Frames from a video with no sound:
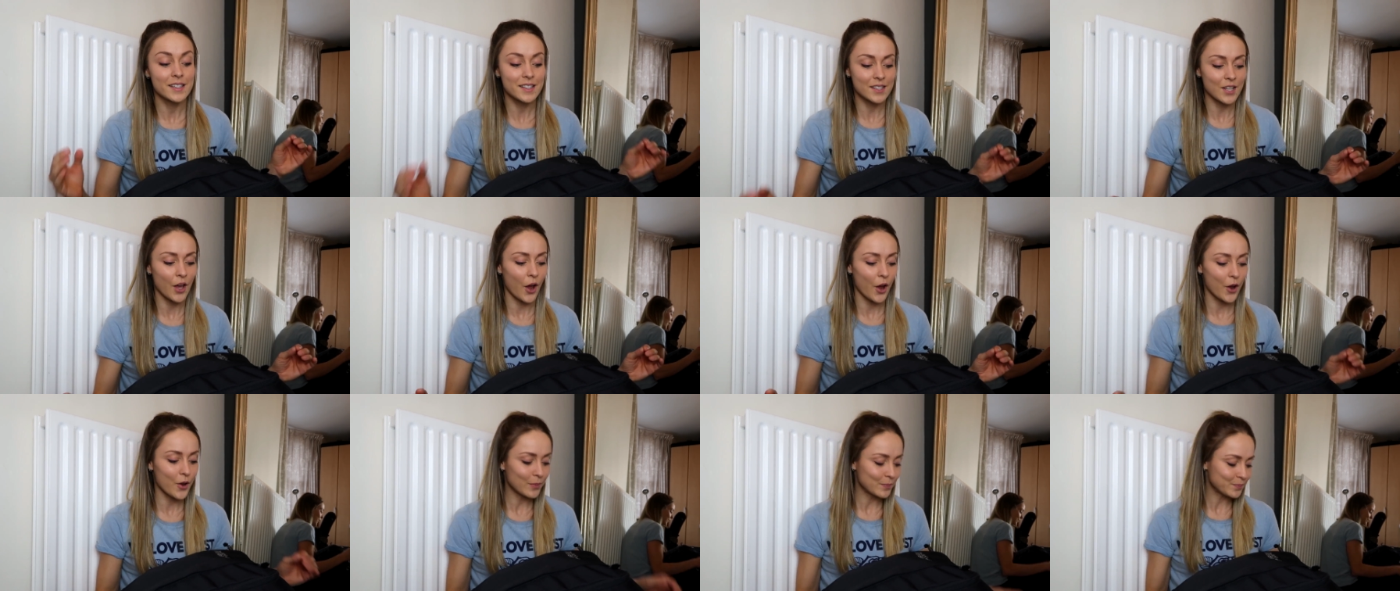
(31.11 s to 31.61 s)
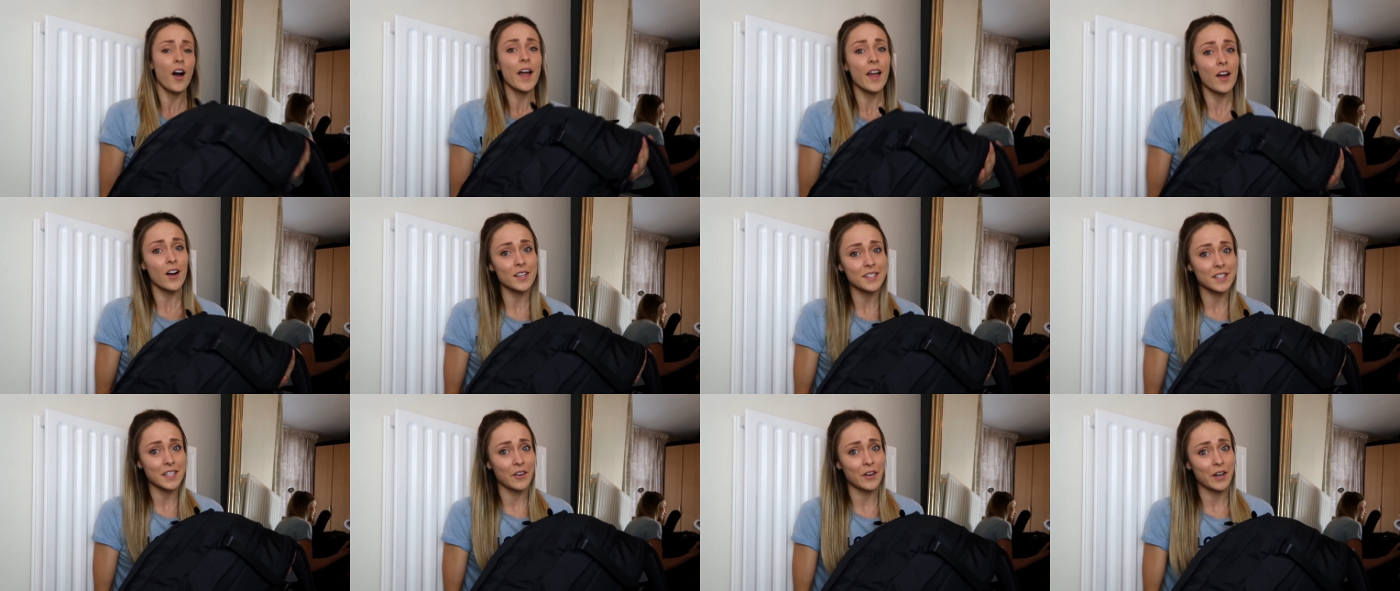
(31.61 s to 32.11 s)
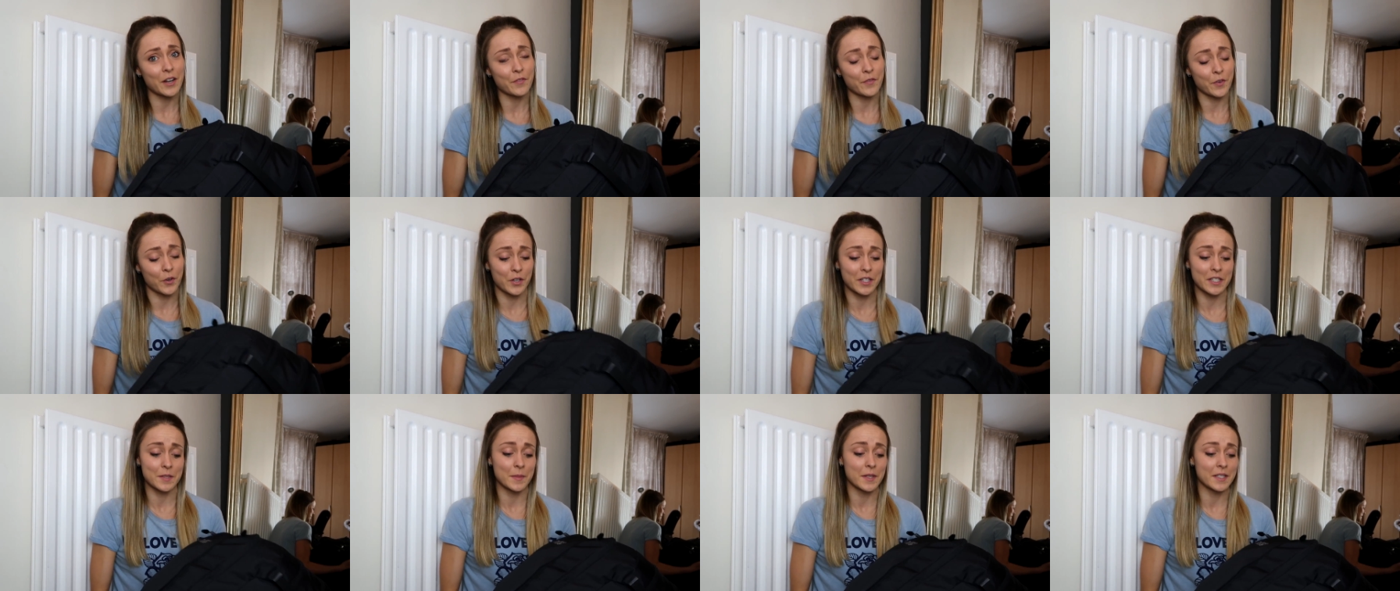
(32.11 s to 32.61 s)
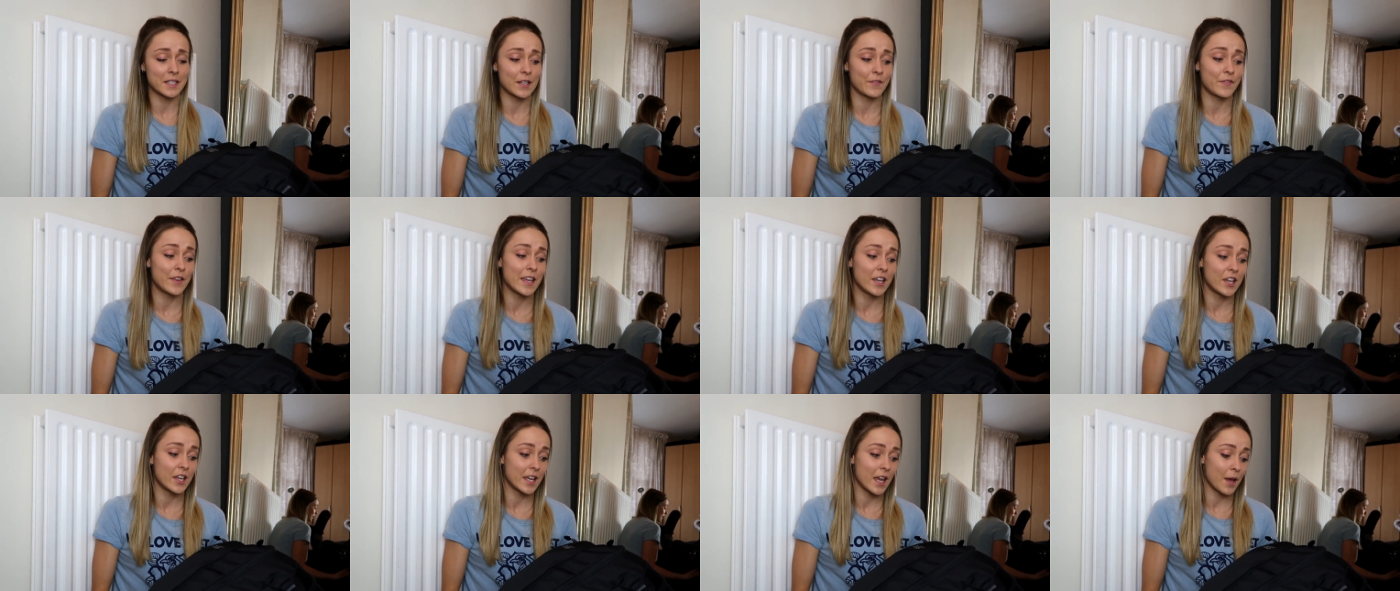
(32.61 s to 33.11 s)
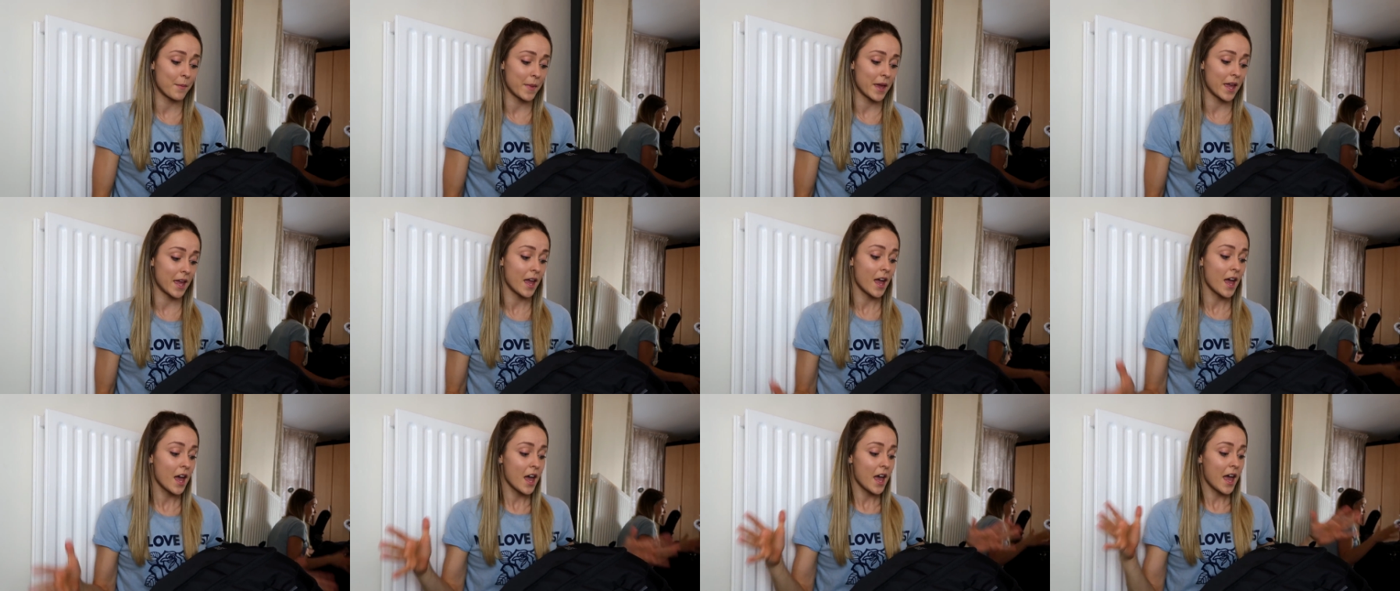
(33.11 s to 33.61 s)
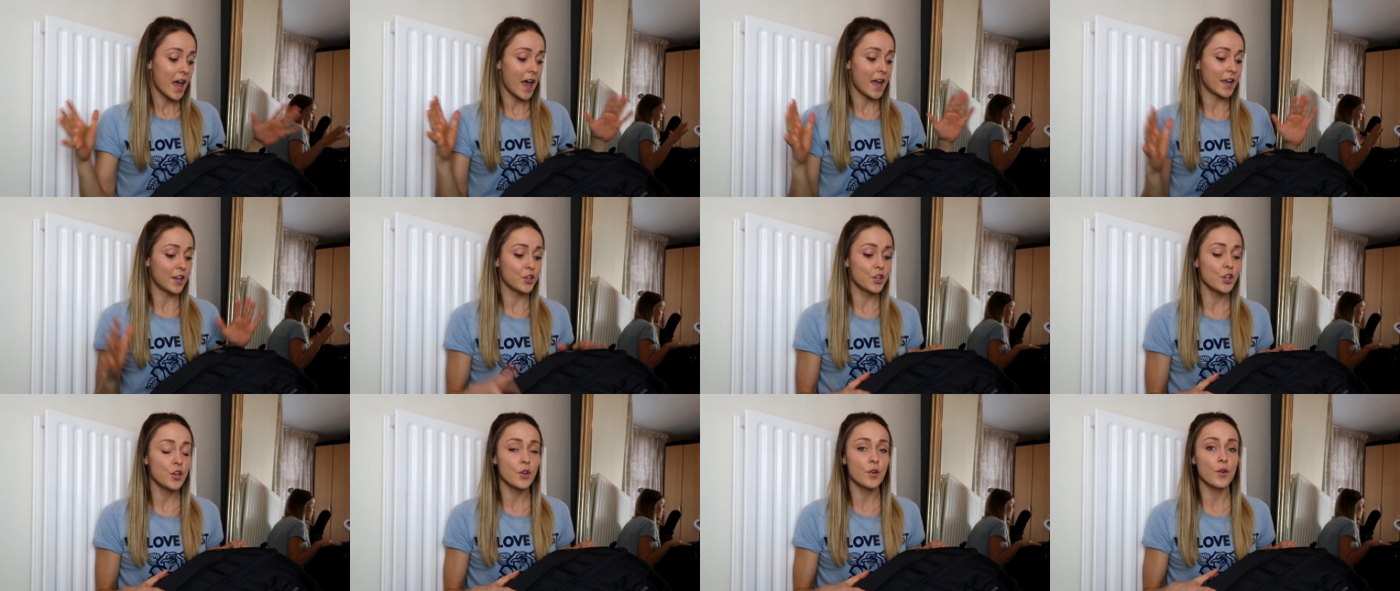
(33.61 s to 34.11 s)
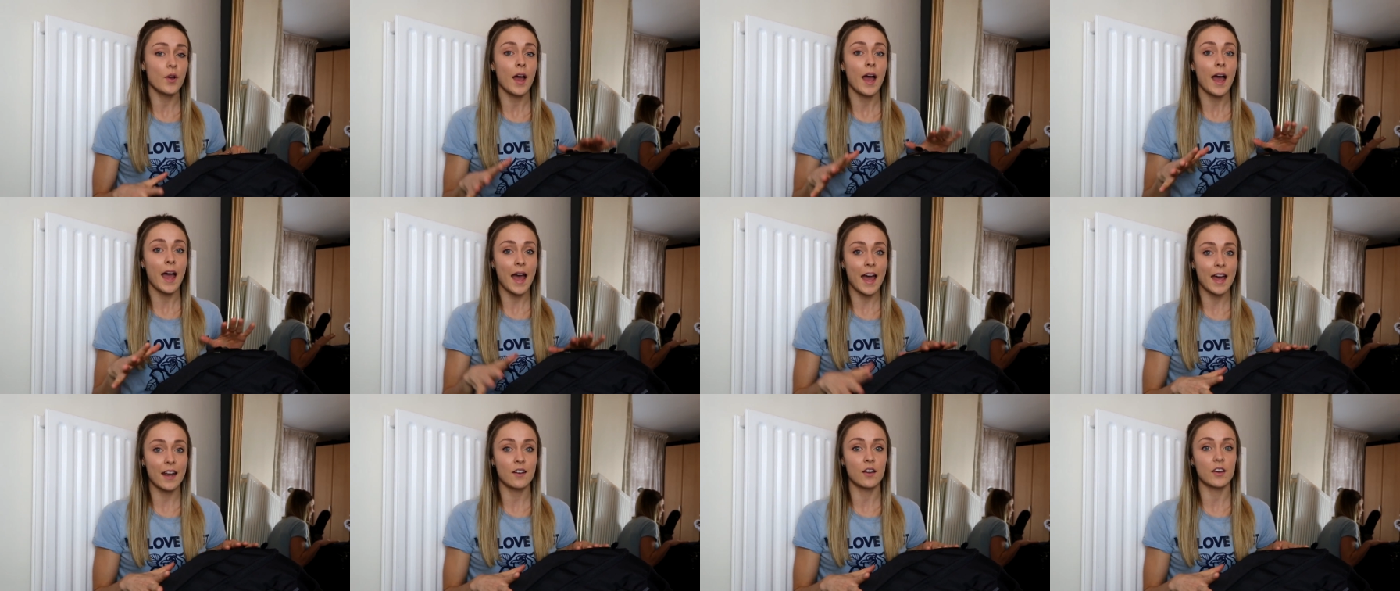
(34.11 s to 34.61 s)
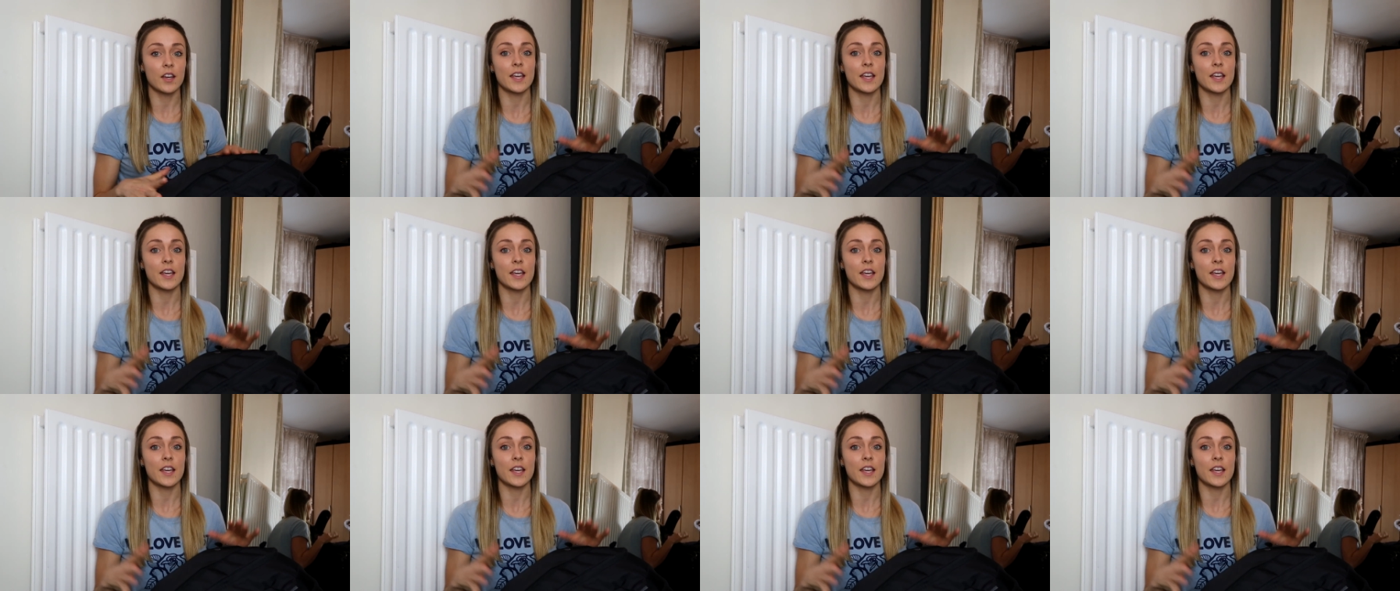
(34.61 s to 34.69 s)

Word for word: So I asked Eric for Christmas if he could get me a new hand